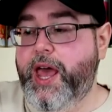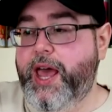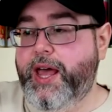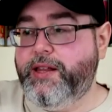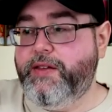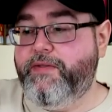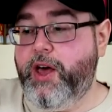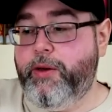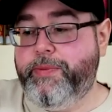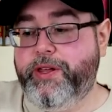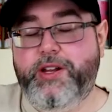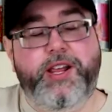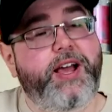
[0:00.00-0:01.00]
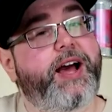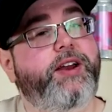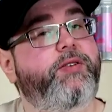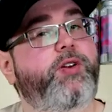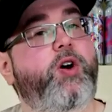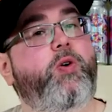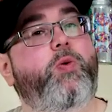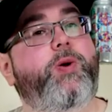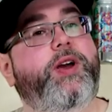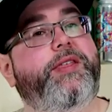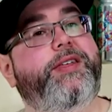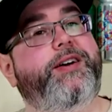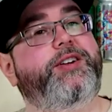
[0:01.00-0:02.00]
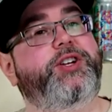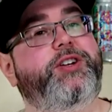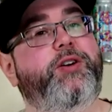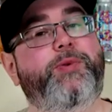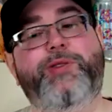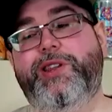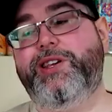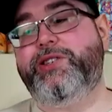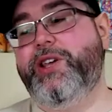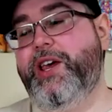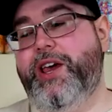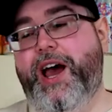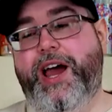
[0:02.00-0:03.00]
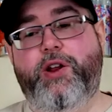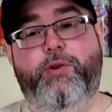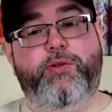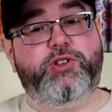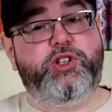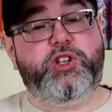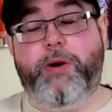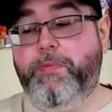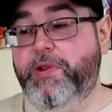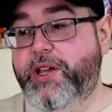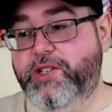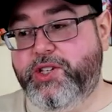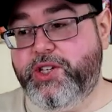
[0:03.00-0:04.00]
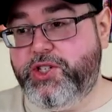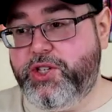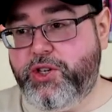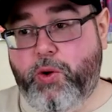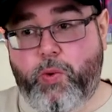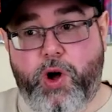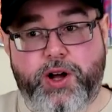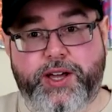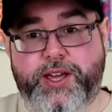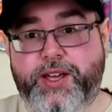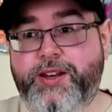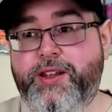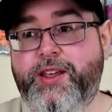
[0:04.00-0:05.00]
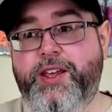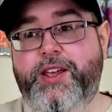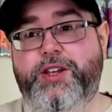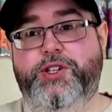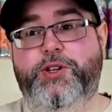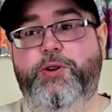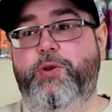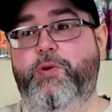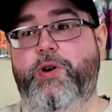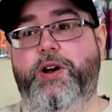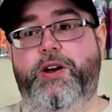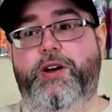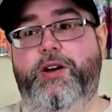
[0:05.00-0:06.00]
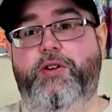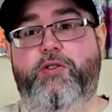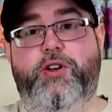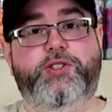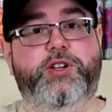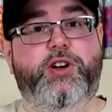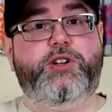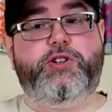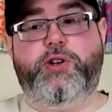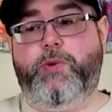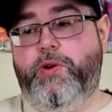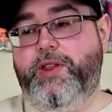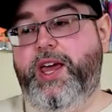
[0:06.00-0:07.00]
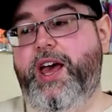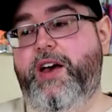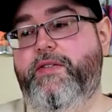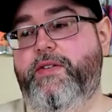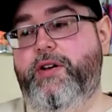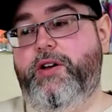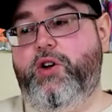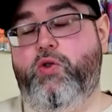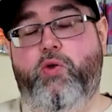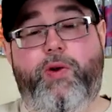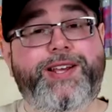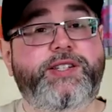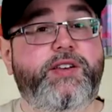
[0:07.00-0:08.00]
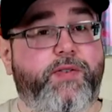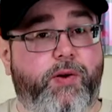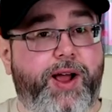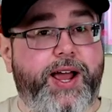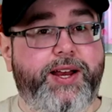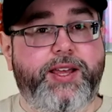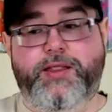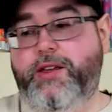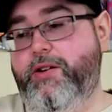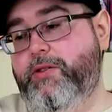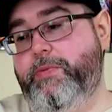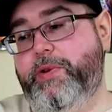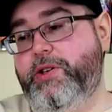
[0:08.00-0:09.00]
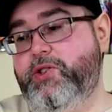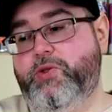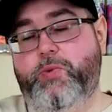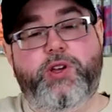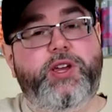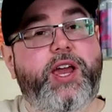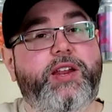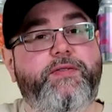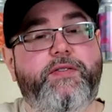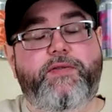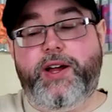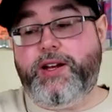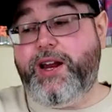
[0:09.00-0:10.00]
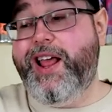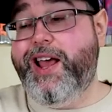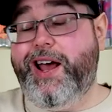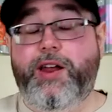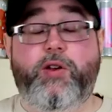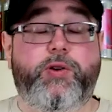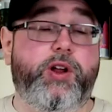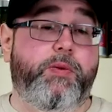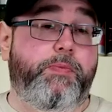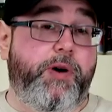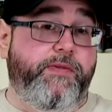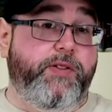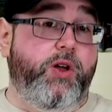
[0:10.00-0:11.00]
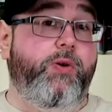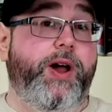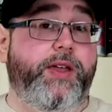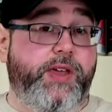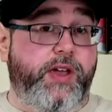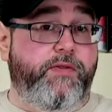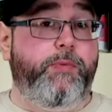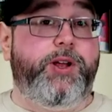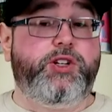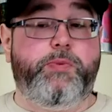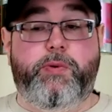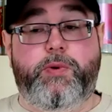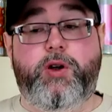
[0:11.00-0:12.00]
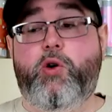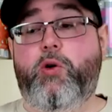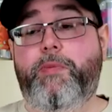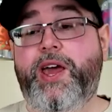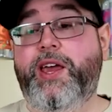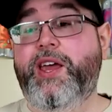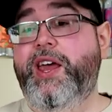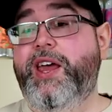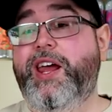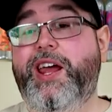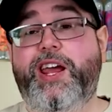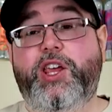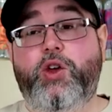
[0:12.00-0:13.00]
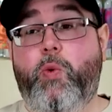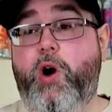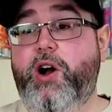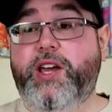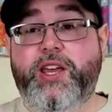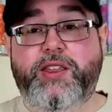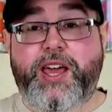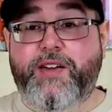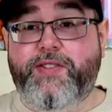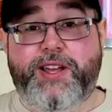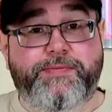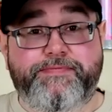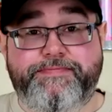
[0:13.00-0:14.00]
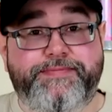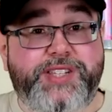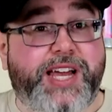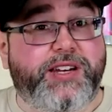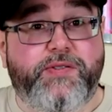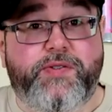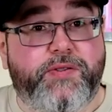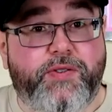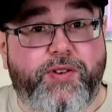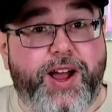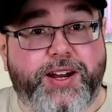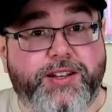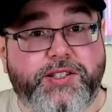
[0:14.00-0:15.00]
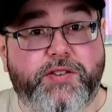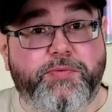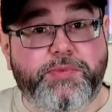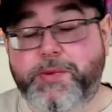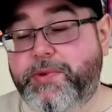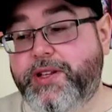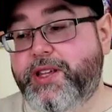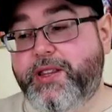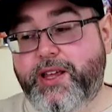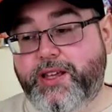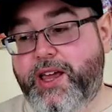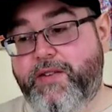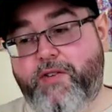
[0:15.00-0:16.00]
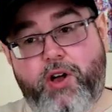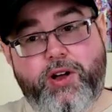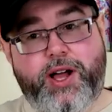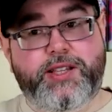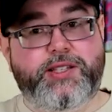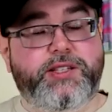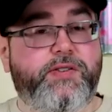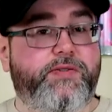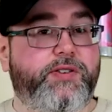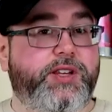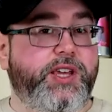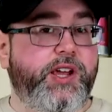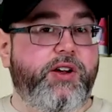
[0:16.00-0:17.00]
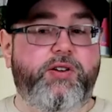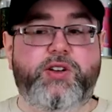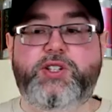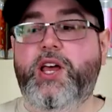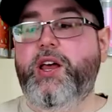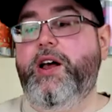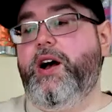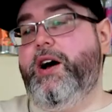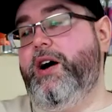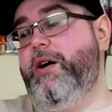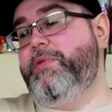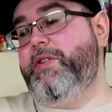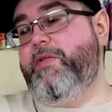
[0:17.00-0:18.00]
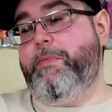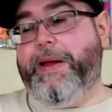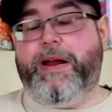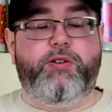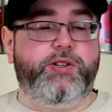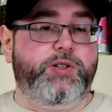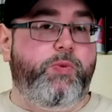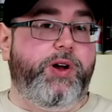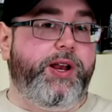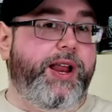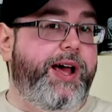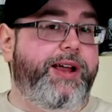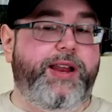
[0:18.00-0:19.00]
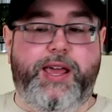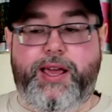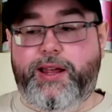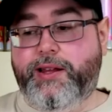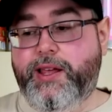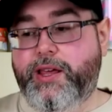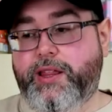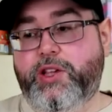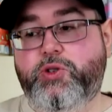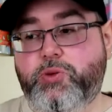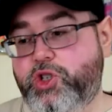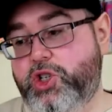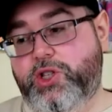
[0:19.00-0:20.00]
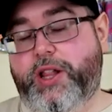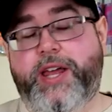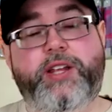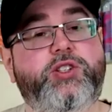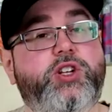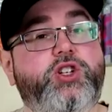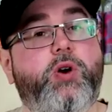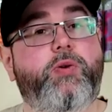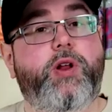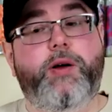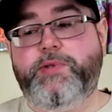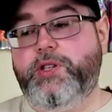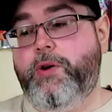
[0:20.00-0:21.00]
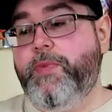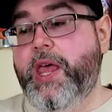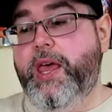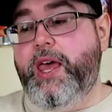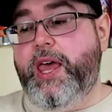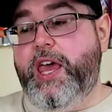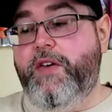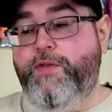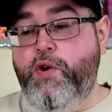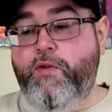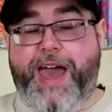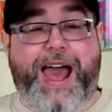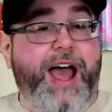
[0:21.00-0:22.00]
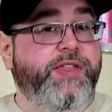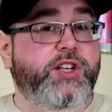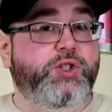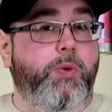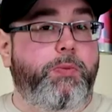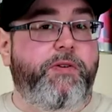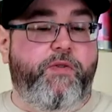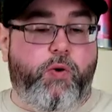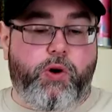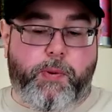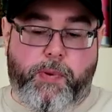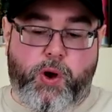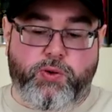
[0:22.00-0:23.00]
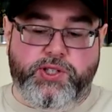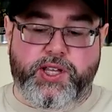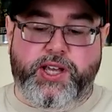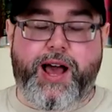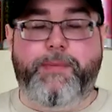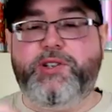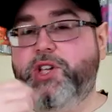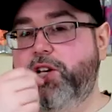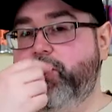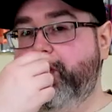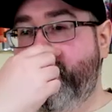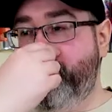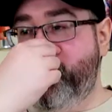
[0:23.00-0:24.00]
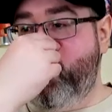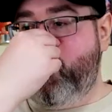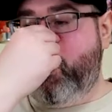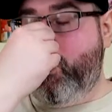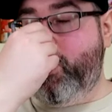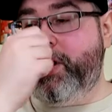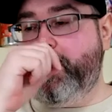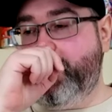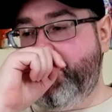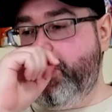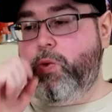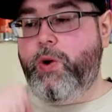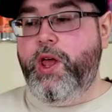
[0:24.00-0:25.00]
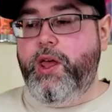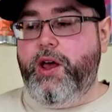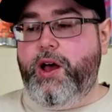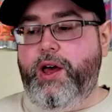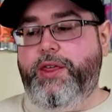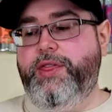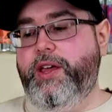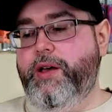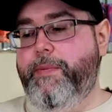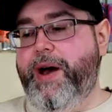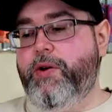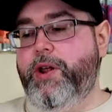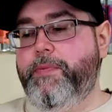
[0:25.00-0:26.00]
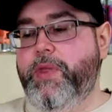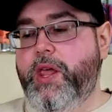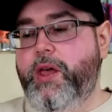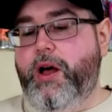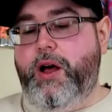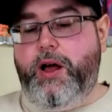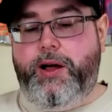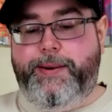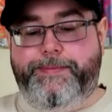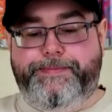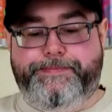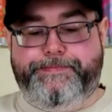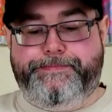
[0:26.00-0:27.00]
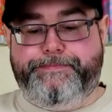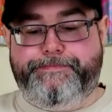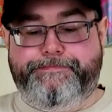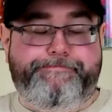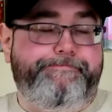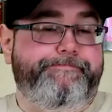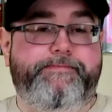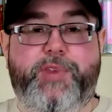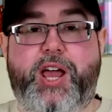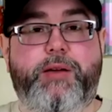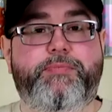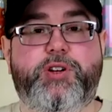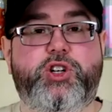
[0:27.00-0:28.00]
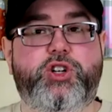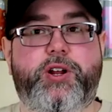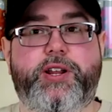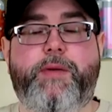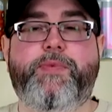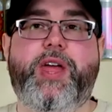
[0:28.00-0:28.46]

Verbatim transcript: And availability, I don't know with uh, JW Lees. I know there's some places you'll walk in to uh, across the country where they have a crazy variety, and then other places where you can't even find it. I know here in Buffalo at the aforementioned Premier Gourmet, you walk in, they have like 10 different varieties of them typically. Like they have all kinds of different years, um, different barrels and whatnot. And this was just the latest that showed up. So if you've had this one before, post in the comment section. Let me know what you uh, think about it. Um, yeah, I'm gonna shut it down.